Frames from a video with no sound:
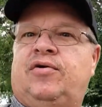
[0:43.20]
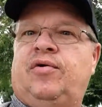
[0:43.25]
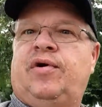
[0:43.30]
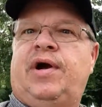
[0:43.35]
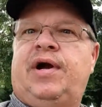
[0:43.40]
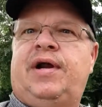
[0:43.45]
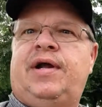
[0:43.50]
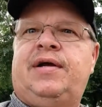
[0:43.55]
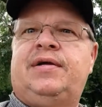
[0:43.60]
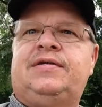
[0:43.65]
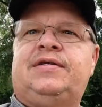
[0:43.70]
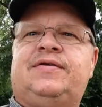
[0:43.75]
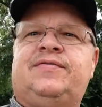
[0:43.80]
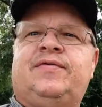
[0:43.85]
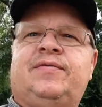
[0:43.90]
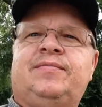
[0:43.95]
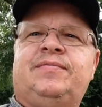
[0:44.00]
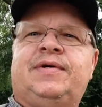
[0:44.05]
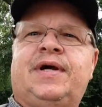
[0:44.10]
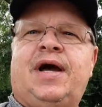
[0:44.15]
Greetings
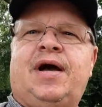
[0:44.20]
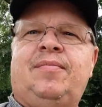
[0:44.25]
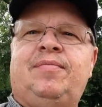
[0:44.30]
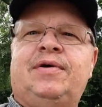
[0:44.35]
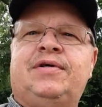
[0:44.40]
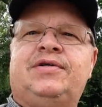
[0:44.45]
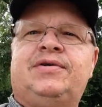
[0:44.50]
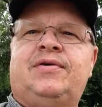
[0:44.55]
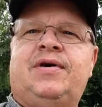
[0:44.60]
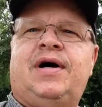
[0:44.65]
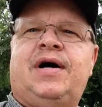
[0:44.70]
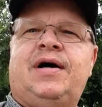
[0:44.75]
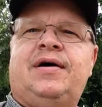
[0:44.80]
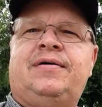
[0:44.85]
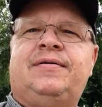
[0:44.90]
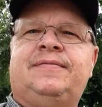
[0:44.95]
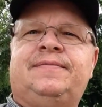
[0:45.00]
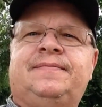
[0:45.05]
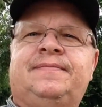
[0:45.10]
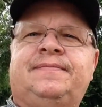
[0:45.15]
from Gallipolis,
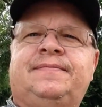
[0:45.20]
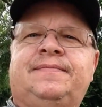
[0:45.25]
Ohio.